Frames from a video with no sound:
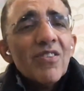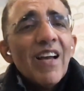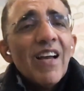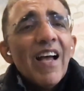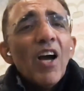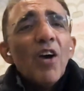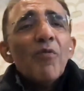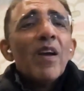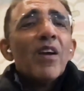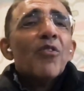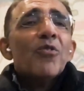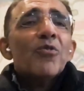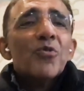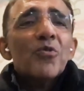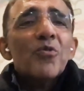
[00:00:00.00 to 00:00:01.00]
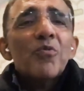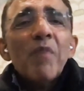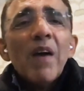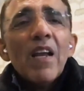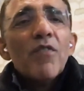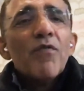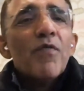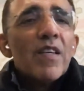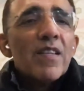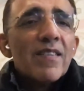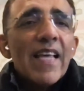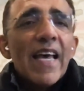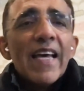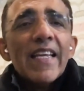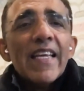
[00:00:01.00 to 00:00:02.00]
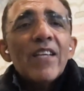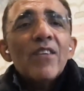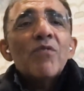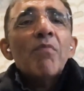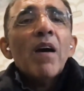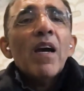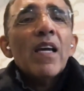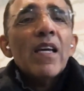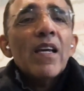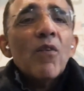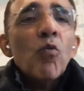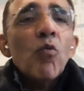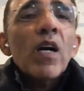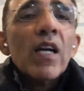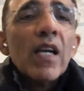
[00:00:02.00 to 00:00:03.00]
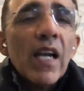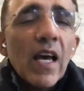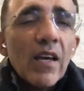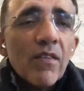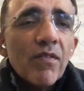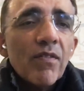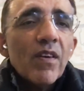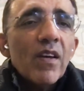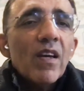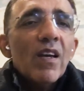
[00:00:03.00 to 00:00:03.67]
How am I going to manifest that in my work life?